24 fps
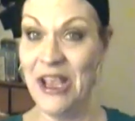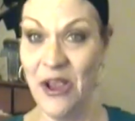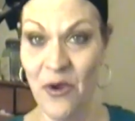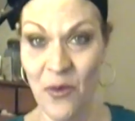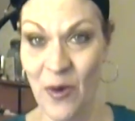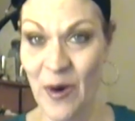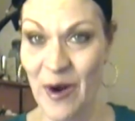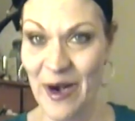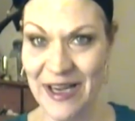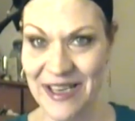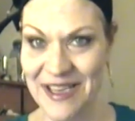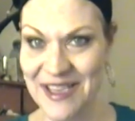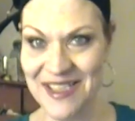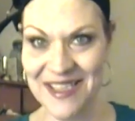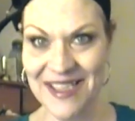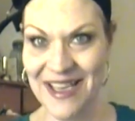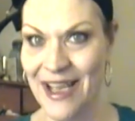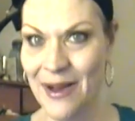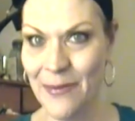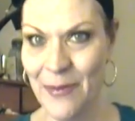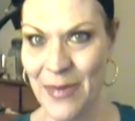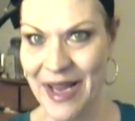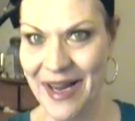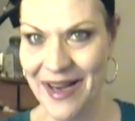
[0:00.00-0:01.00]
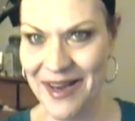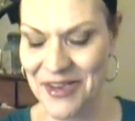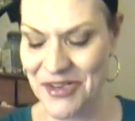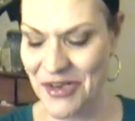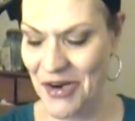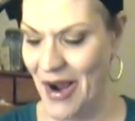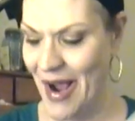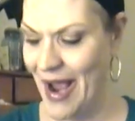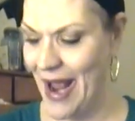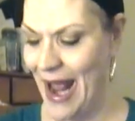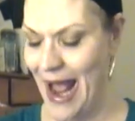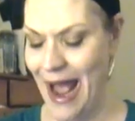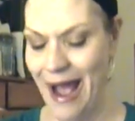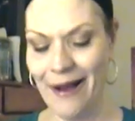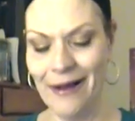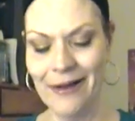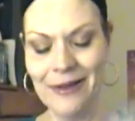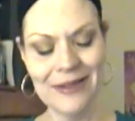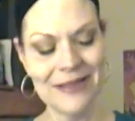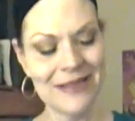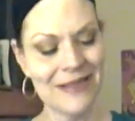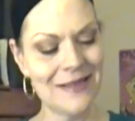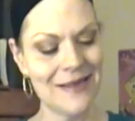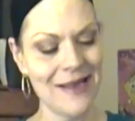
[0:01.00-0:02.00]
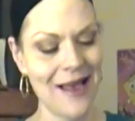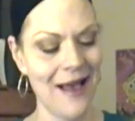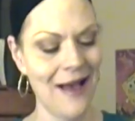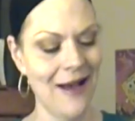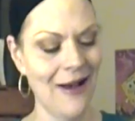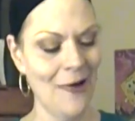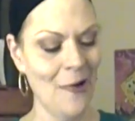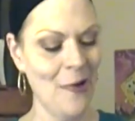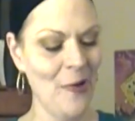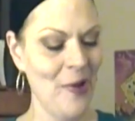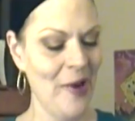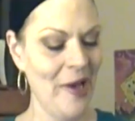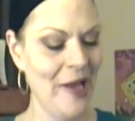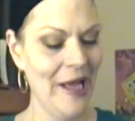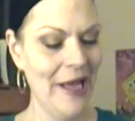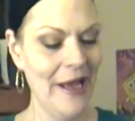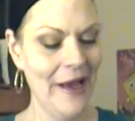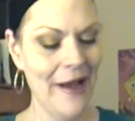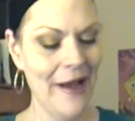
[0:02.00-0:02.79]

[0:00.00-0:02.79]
he wanted to send me to try out. So,